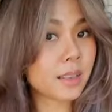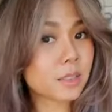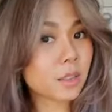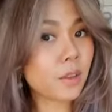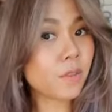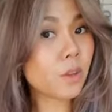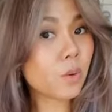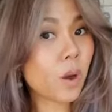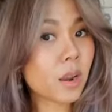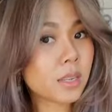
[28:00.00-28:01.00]
So if you
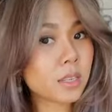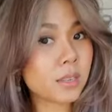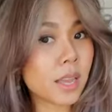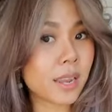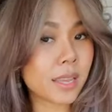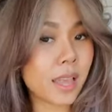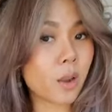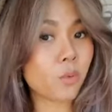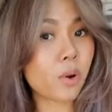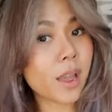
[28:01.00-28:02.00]
wanted to get like that
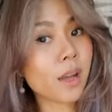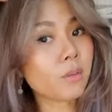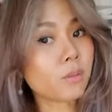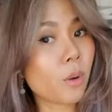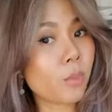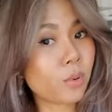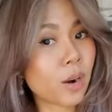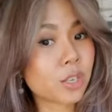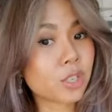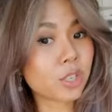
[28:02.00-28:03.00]
round
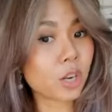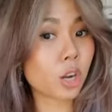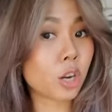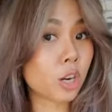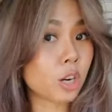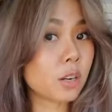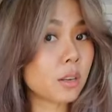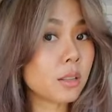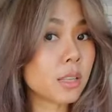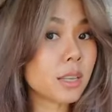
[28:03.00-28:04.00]
brush
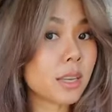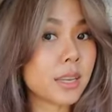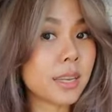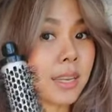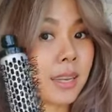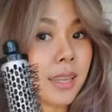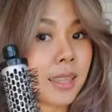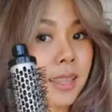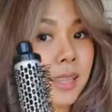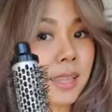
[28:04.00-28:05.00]
curl look,
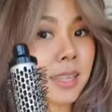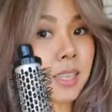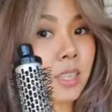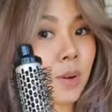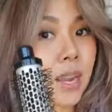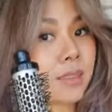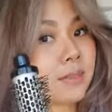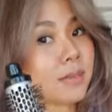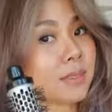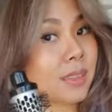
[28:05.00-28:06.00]
this is great.
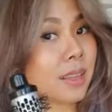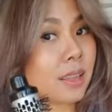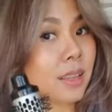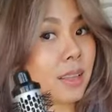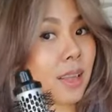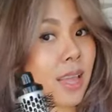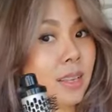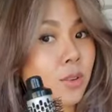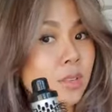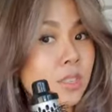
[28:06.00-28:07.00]

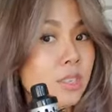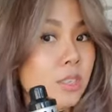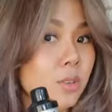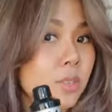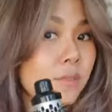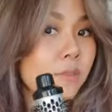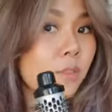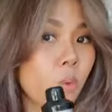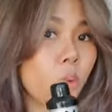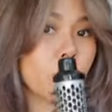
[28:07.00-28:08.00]
And you could just use it
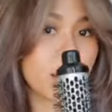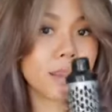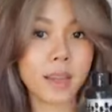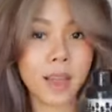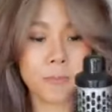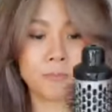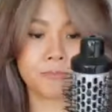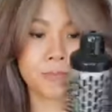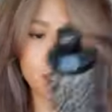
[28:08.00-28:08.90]
for one